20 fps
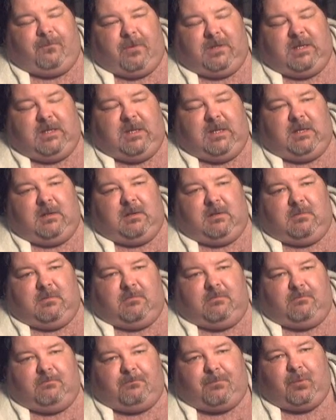frigging
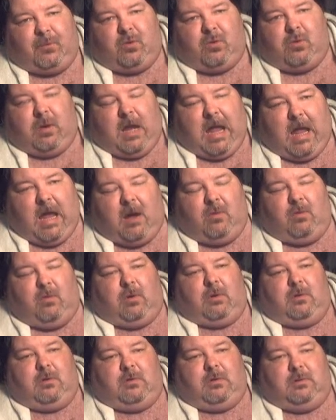per
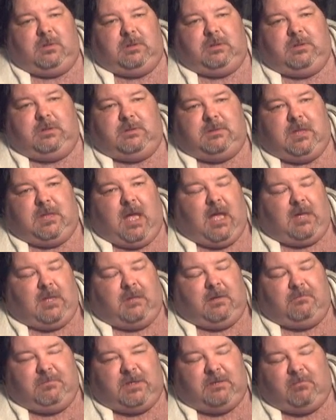hour,
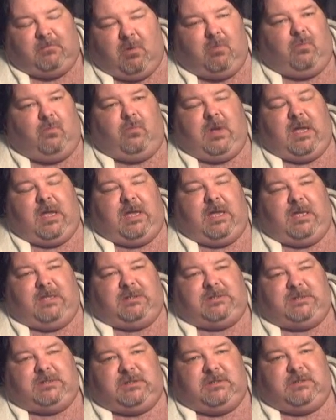not a minimum
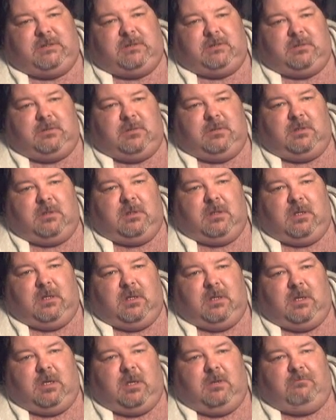wage,
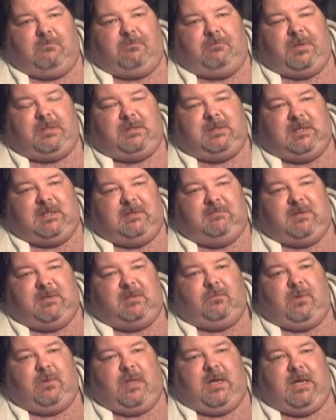but a
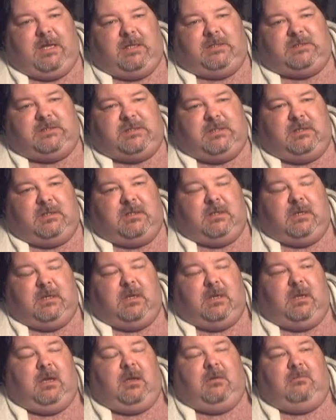living wage
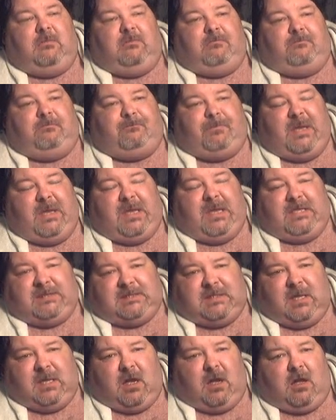
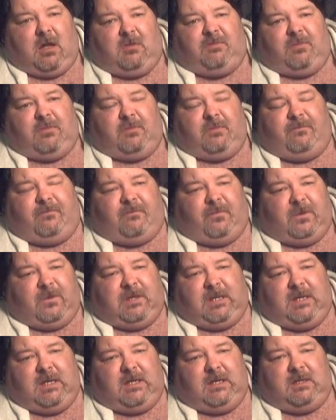based off
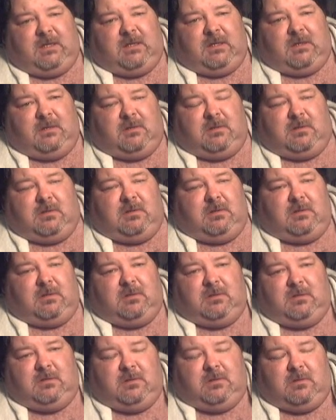frigging
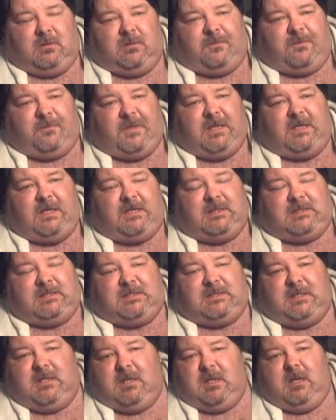
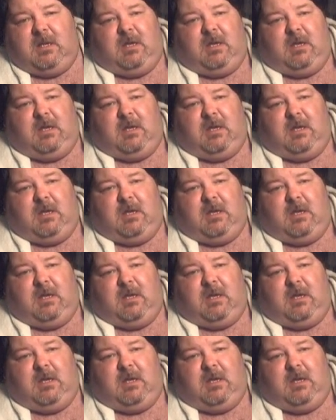things